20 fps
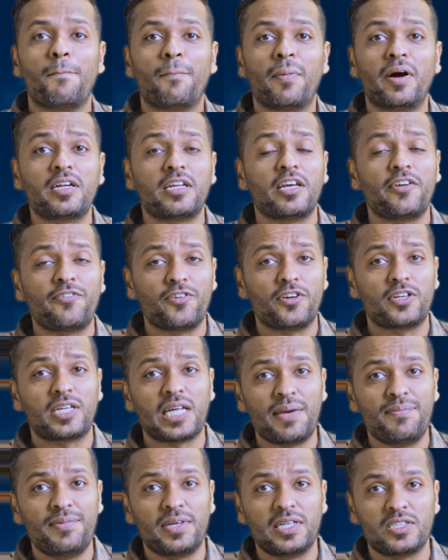but if your
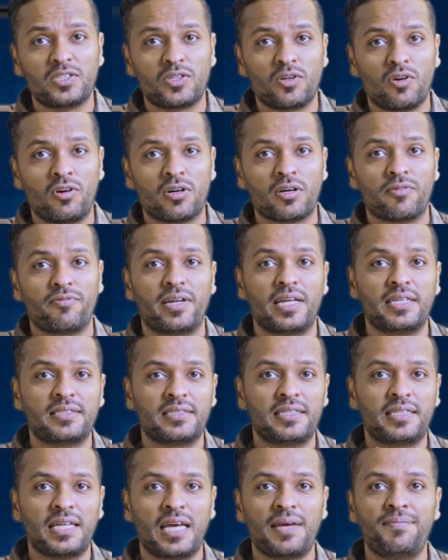timing is wrong, when I
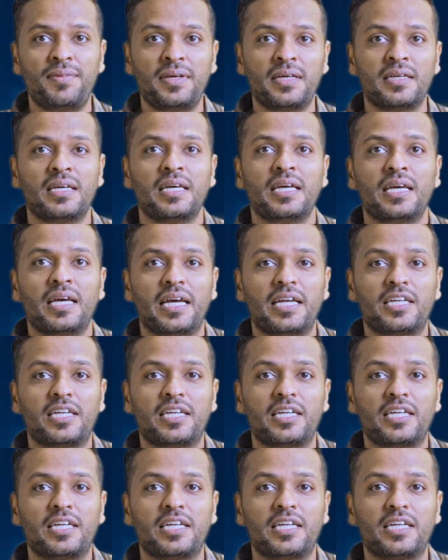say timing,